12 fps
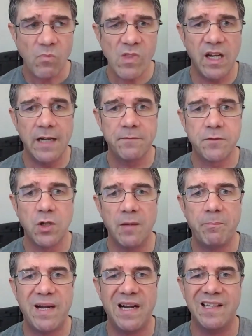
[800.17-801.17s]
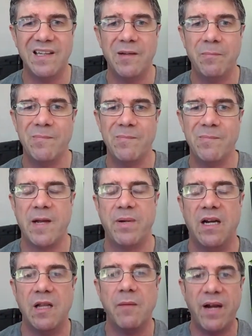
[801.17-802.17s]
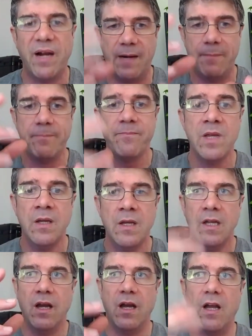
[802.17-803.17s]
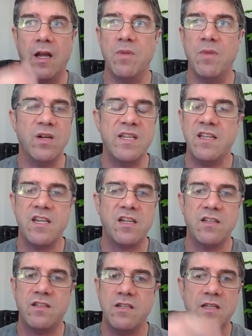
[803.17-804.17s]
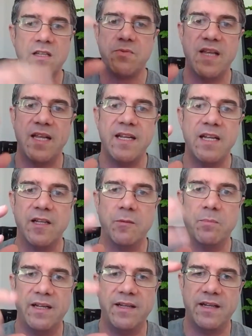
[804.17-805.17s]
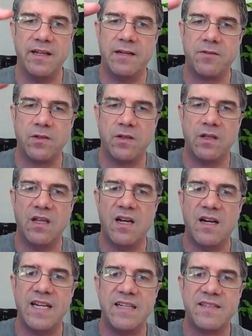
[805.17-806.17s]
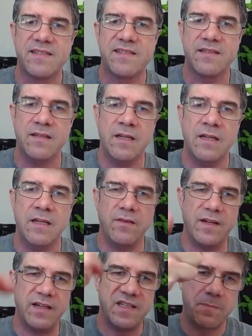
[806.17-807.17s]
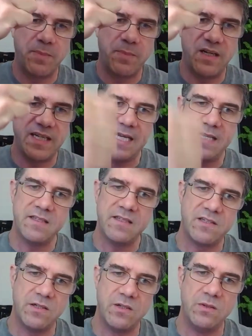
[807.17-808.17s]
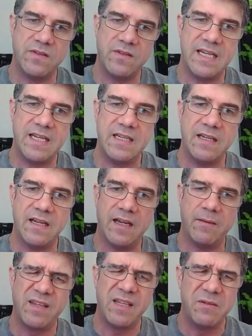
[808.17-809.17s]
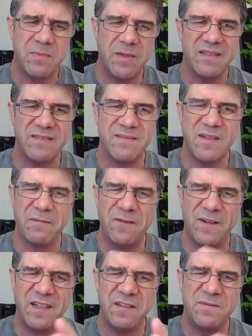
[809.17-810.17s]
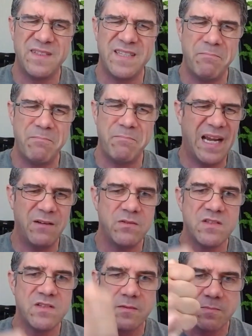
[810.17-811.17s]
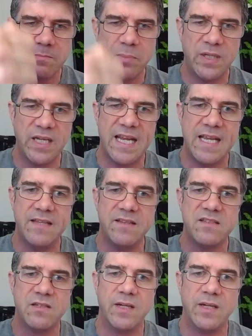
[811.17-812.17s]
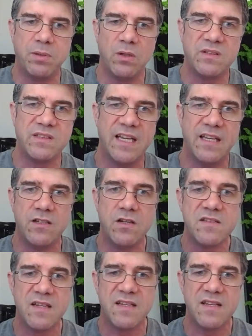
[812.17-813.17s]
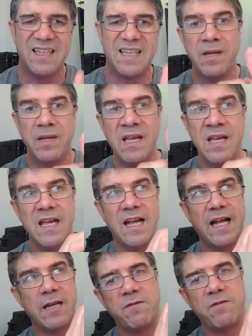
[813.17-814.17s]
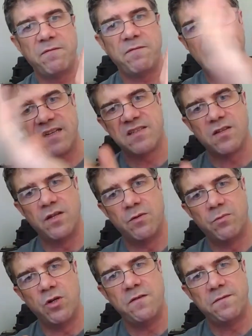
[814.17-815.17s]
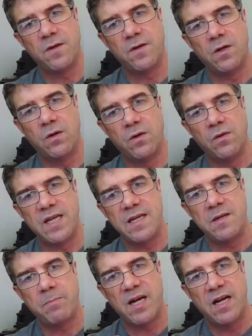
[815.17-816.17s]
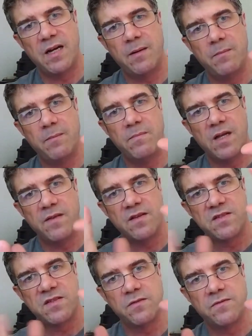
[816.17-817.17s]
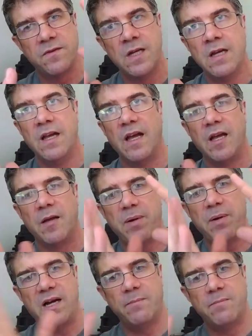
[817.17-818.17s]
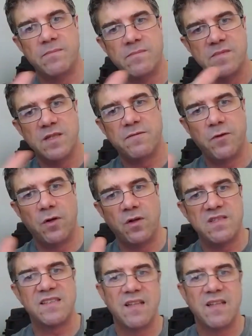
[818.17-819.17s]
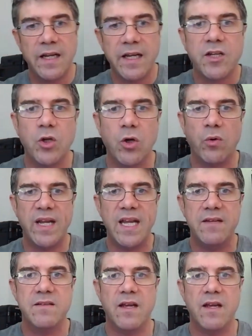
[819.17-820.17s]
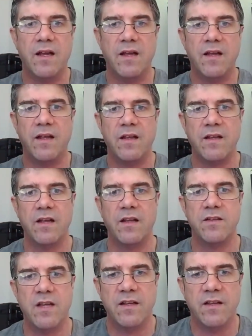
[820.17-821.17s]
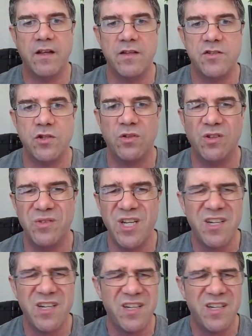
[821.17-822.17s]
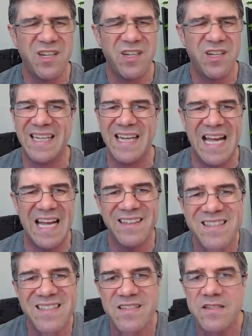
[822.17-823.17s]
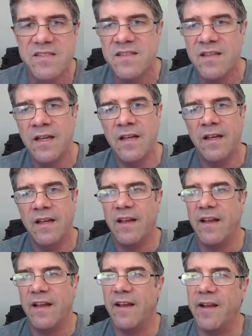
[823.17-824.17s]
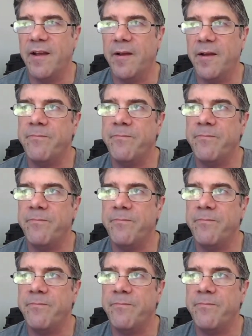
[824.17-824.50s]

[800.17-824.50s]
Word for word: I've got a parlor a parlor palm, um, I, and you could do this with any little plant. And I've got a light that I spike into the, uh, I think it was about five, ten pounds, just put it into it, plugged it in, used it as a lamp, and it reflects on the roof, all the palm, uh, the sort of uh, palm fronds. It's like you're in uh, a, a, a jungle. You can use tin cans as, um,